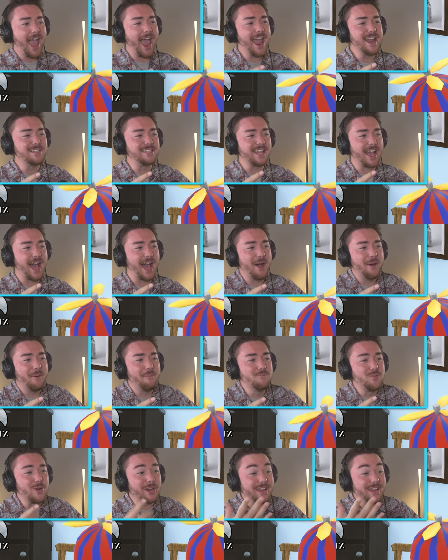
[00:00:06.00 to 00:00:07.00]
and
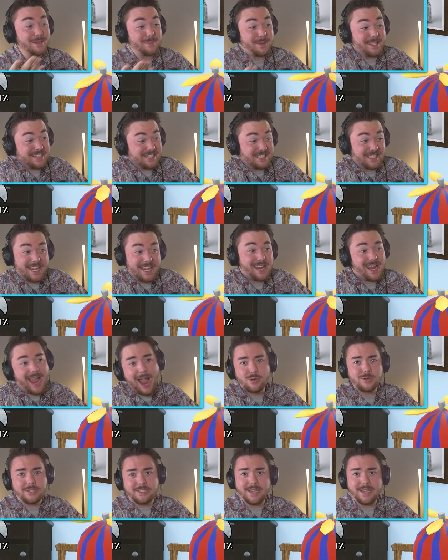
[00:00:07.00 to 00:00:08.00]
we're going to be seeing
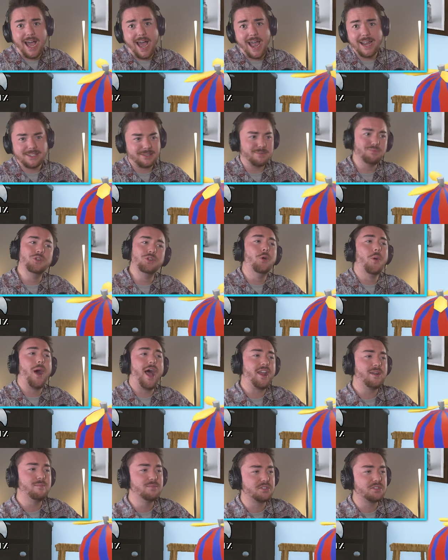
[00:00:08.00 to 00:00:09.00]
outside some new
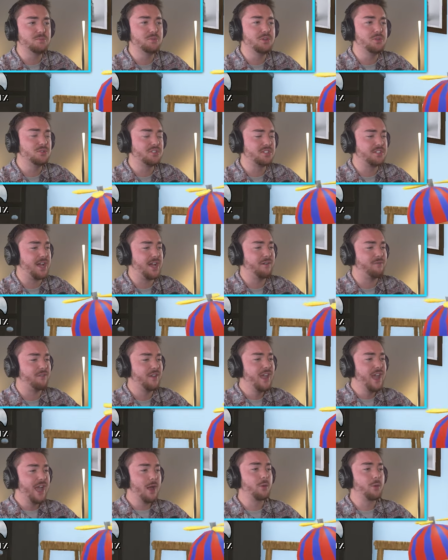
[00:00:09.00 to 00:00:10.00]
items, some new stuff,
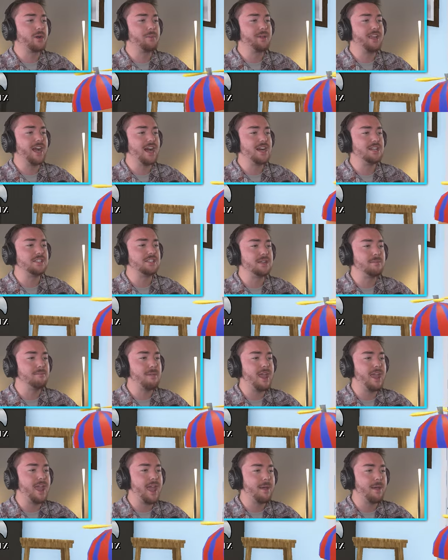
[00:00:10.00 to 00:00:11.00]
and we're going to be causing
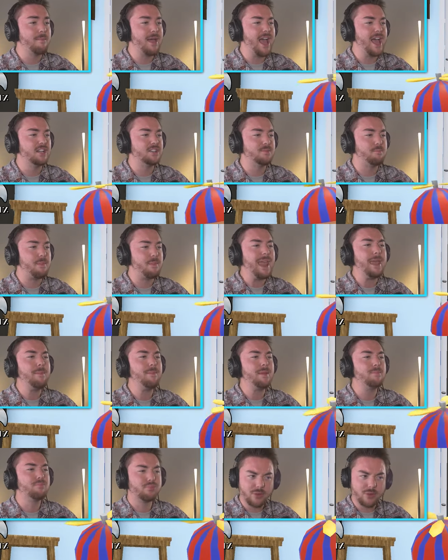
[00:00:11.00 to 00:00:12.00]
mayhem as
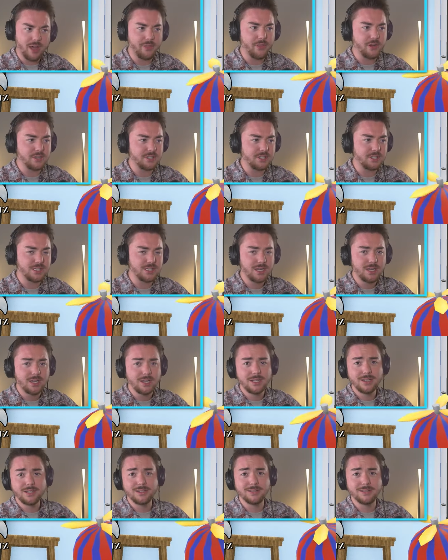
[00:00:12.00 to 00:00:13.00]
baby brothers.
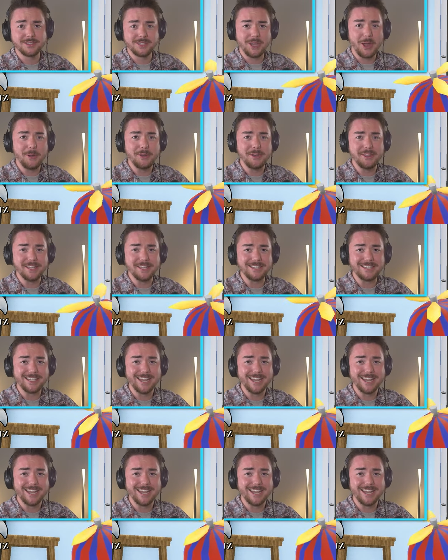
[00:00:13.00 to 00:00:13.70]
Let's go into this